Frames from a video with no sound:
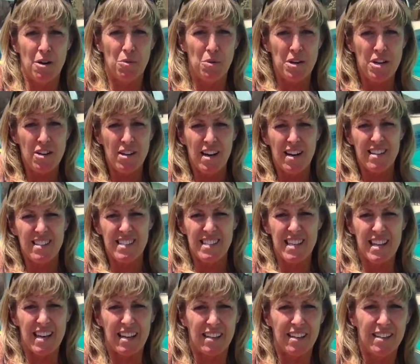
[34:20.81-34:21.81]
What do you guys
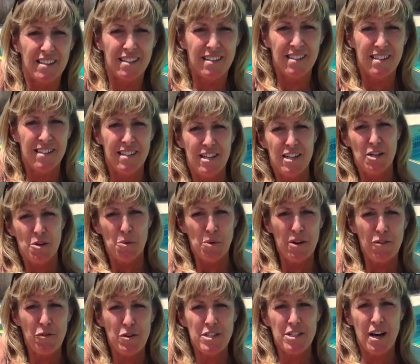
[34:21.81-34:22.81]
think? What
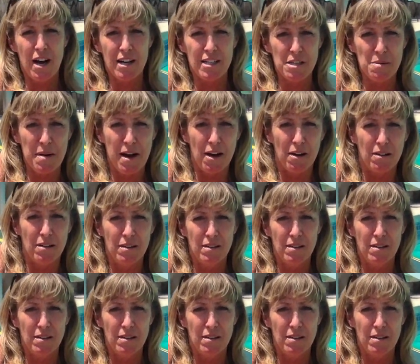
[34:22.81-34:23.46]
have we talked about?